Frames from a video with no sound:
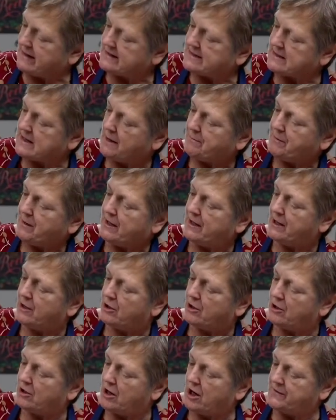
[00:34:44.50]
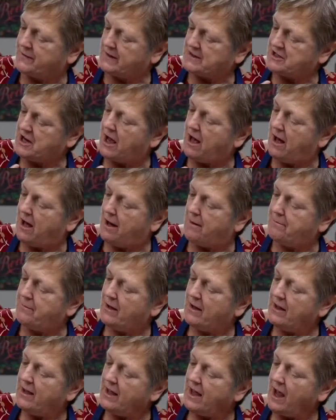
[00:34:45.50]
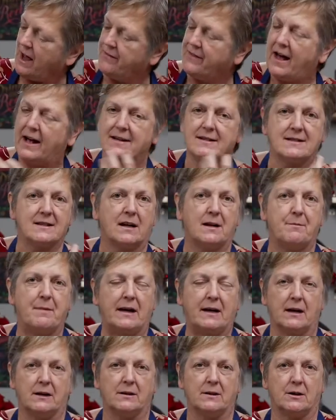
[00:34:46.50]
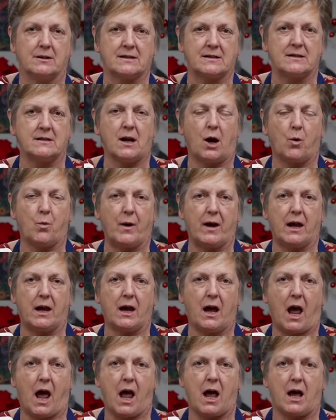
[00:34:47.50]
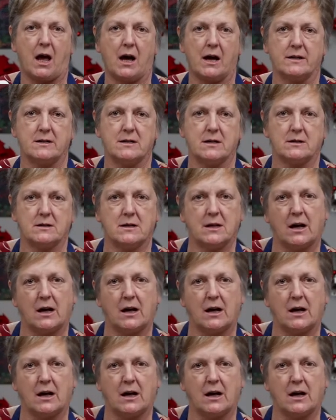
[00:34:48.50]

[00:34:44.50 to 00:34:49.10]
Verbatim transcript: paste up here on the top and that is going to make it look snowy and